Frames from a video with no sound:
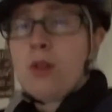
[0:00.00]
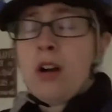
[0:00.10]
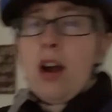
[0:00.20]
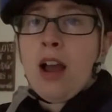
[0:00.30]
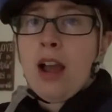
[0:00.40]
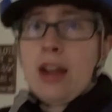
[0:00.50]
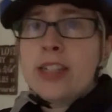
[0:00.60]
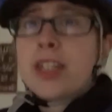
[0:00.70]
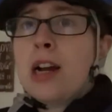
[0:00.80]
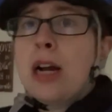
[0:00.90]
and
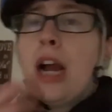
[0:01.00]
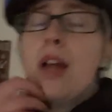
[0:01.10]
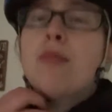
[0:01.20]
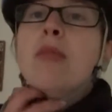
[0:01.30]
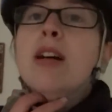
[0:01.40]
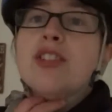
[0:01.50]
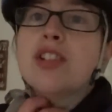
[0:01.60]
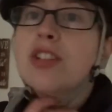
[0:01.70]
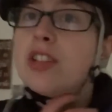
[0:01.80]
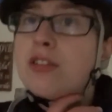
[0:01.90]
I'm, as you can
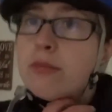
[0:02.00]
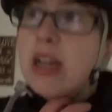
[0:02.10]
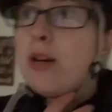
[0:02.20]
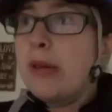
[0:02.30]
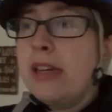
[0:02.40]
see from my helmet,